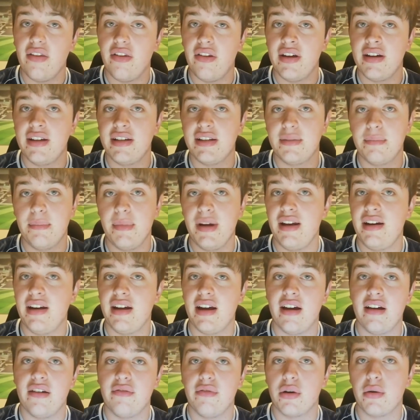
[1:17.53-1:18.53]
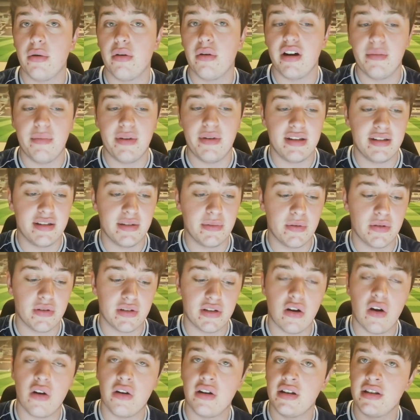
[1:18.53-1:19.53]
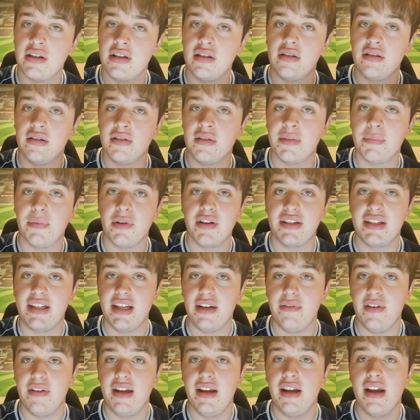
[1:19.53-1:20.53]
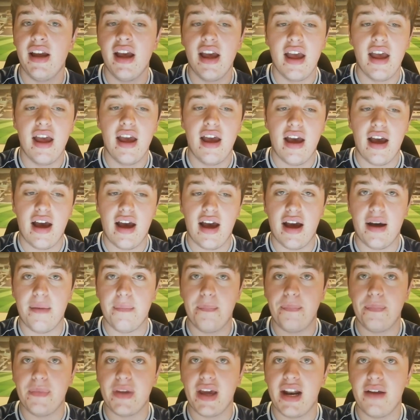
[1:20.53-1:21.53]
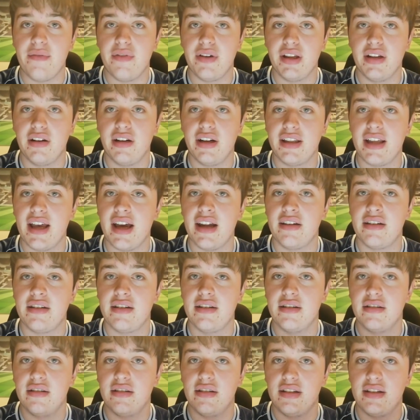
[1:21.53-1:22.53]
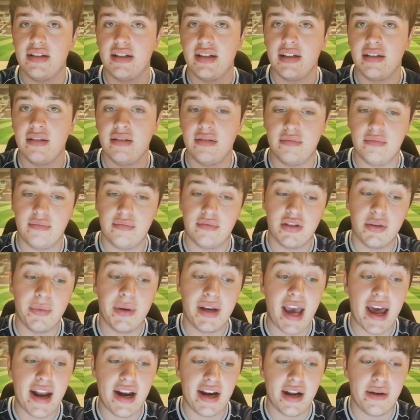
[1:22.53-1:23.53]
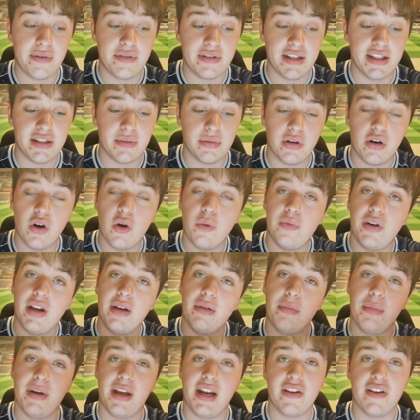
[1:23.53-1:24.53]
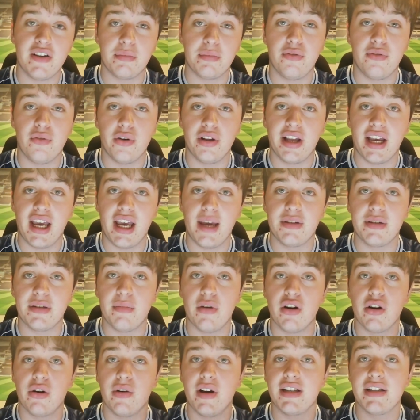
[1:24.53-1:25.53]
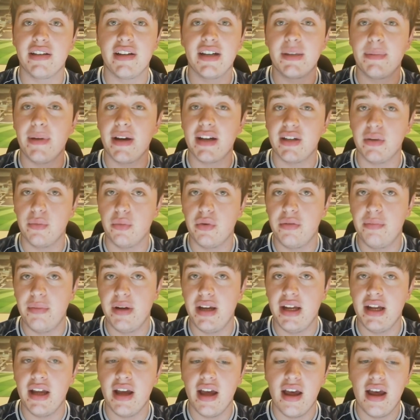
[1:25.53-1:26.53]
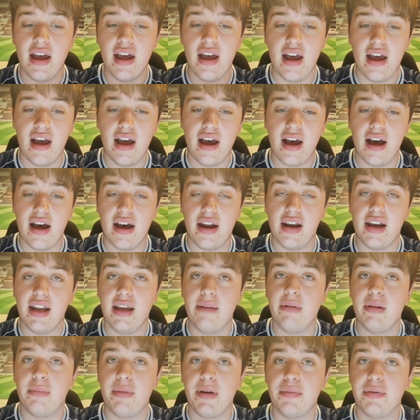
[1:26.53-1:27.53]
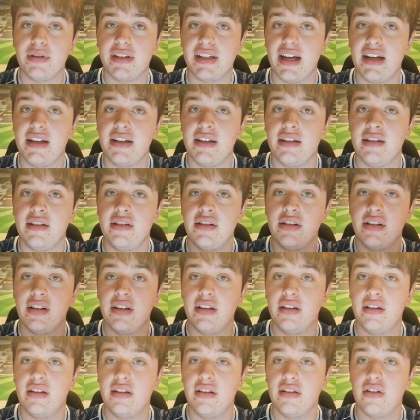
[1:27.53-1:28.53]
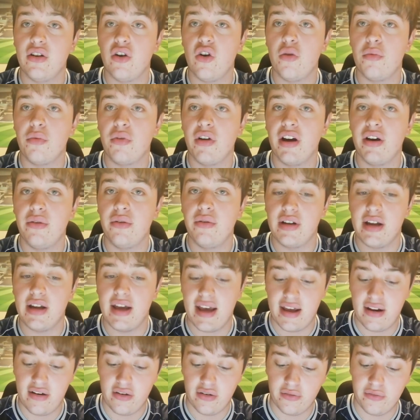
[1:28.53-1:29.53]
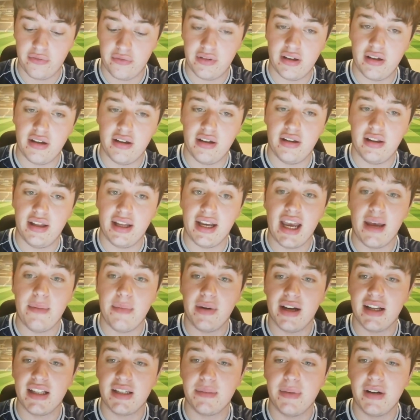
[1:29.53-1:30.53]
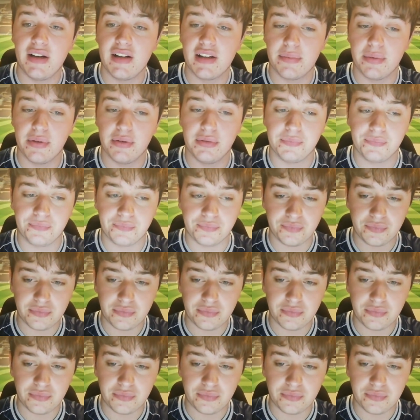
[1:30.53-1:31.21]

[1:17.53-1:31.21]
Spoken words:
his media requirements, I suppose, talking to Spurs TV and everything like that. So we can announce this one. Hopefully it will be announced before the game tomorrow, as I expect it would be. And he will be presented to the home crowd ahead of the game against Middlesbrough.